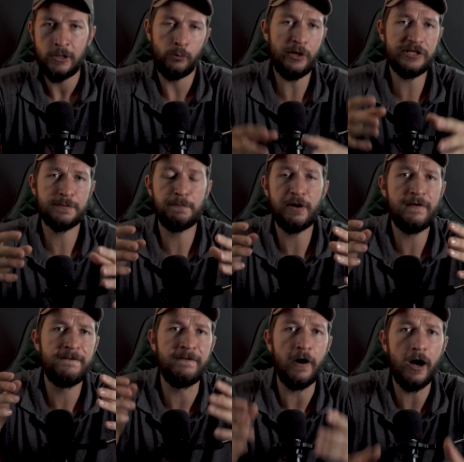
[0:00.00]
which
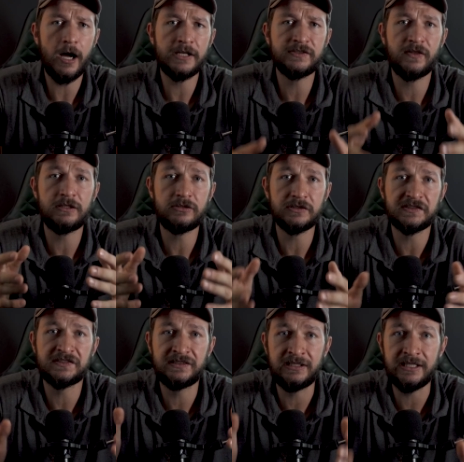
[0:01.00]
provides the
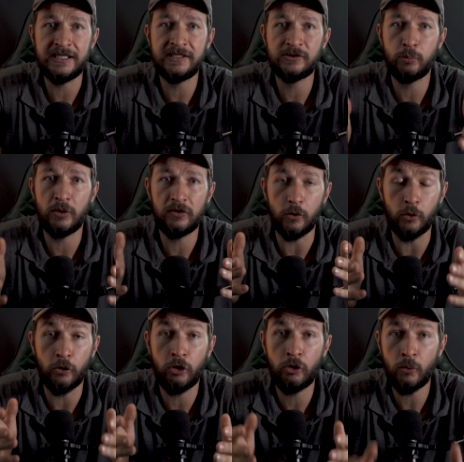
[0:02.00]
trustees with
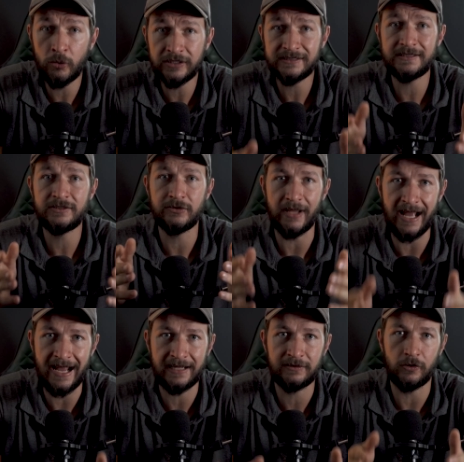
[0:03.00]
authority to
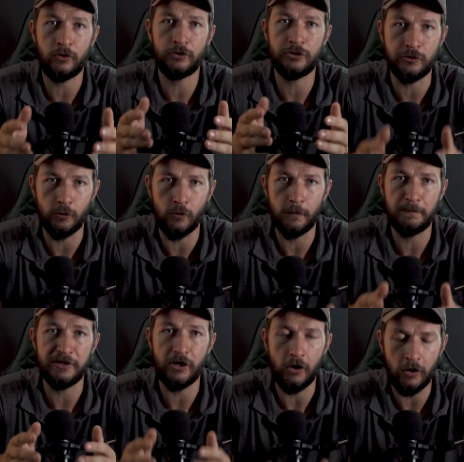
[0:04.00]
act on your
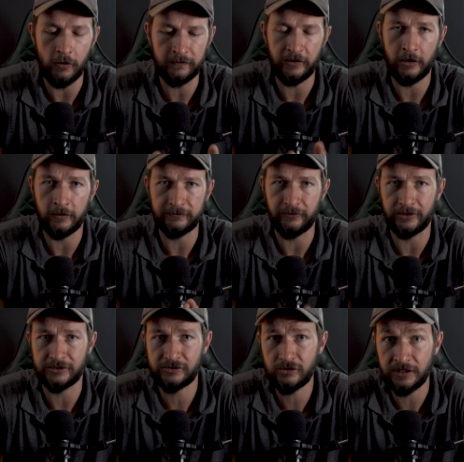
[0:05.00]
behalf of the
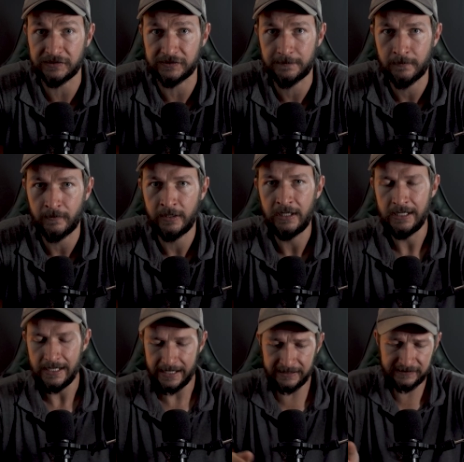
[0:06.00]
trust.
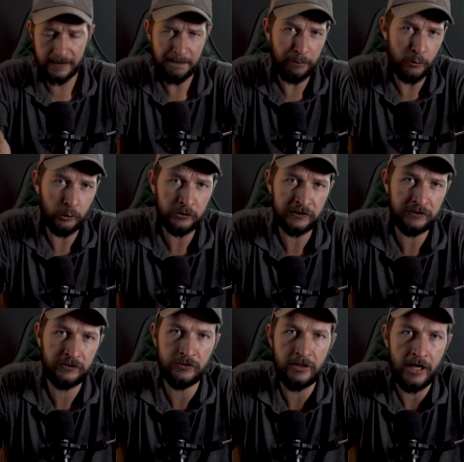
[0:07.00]
It's
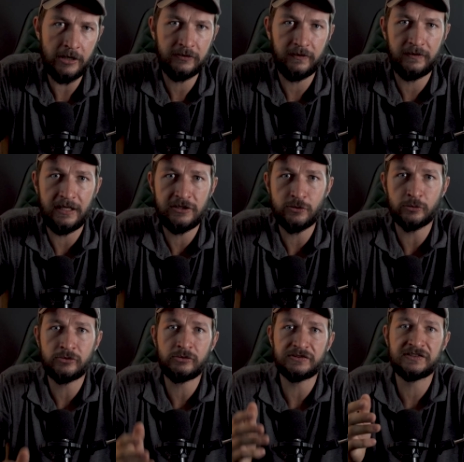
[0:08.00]
important to note that
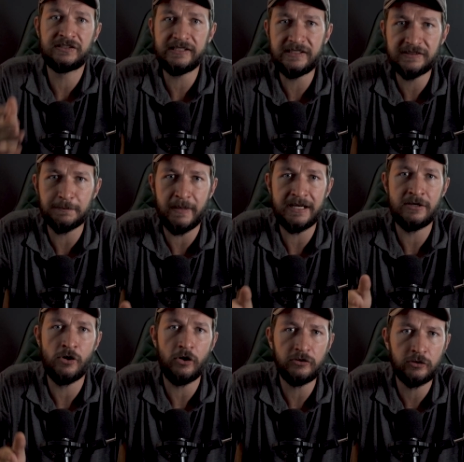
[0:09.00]
your trustees may
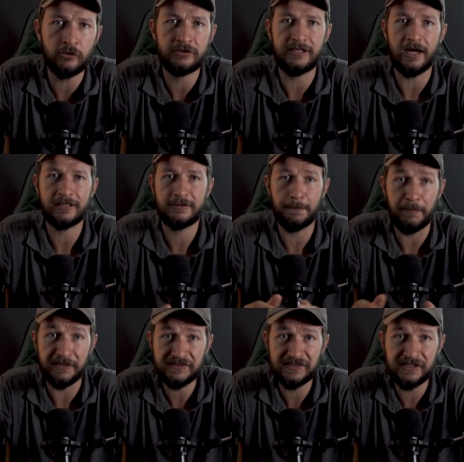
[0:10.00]
not conduct
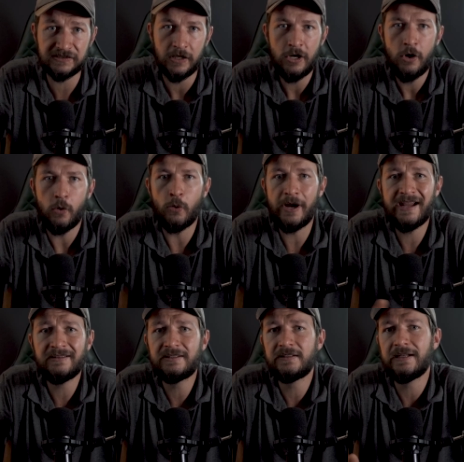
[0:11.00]
business or
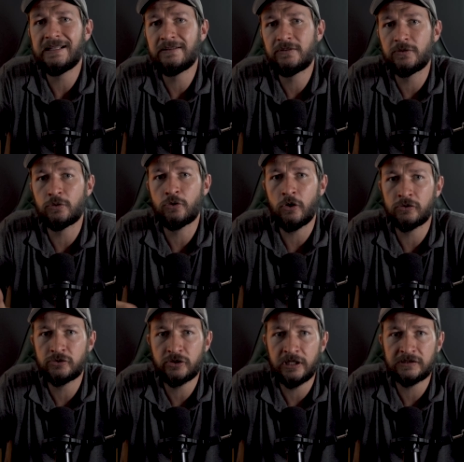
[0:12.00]
enter into
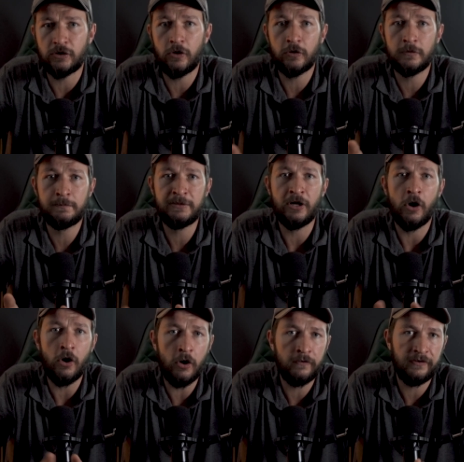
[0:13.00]
contracts on
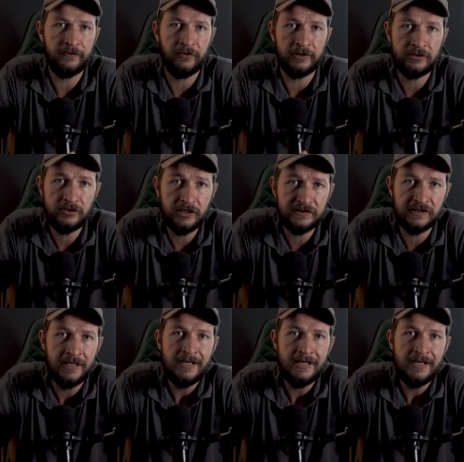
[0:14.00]
behalf of the trust